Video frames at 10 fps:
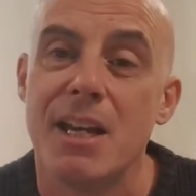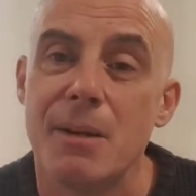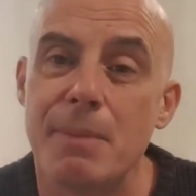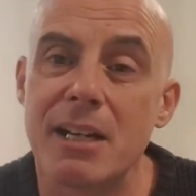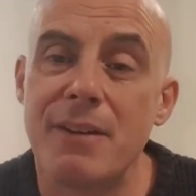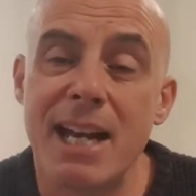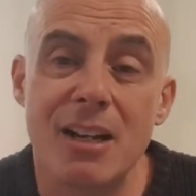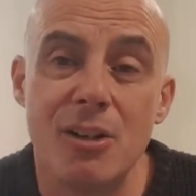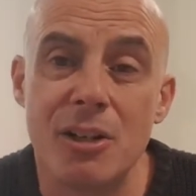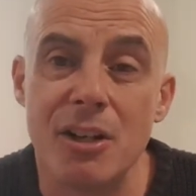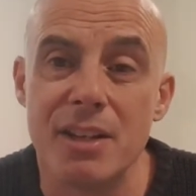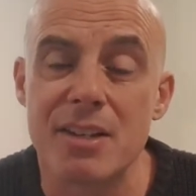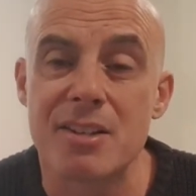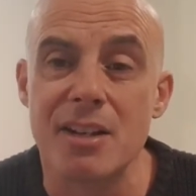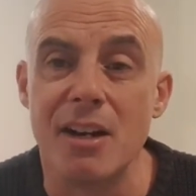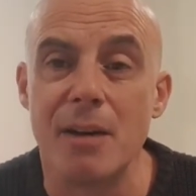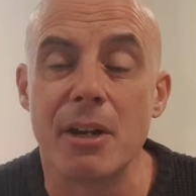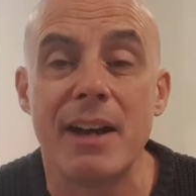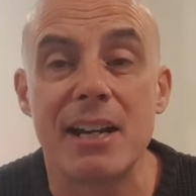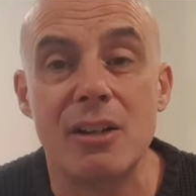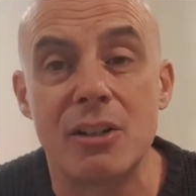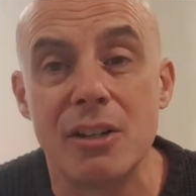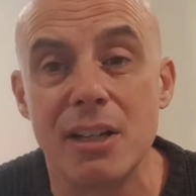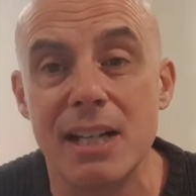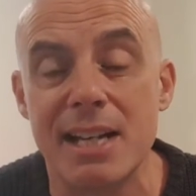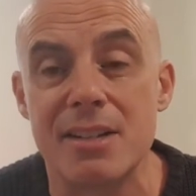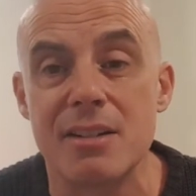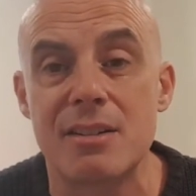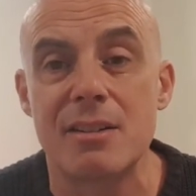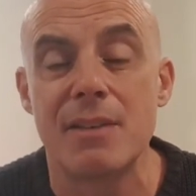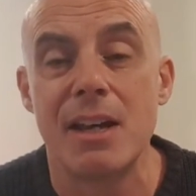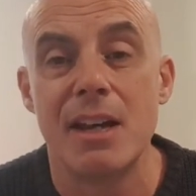But I've had a look at this psalm, and I've had a look at the letters